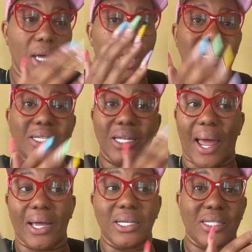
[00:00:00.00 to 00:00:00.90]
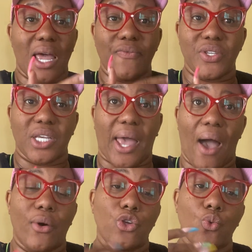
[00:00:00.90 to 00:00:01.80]
into like a savings
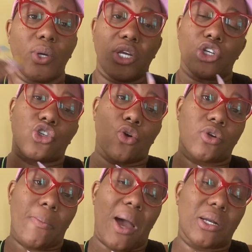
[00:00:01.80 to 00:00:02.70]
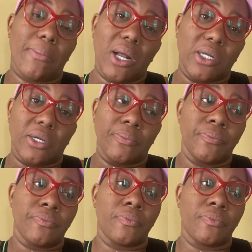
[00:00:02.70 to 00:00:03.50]
account and you would get a certain amount of money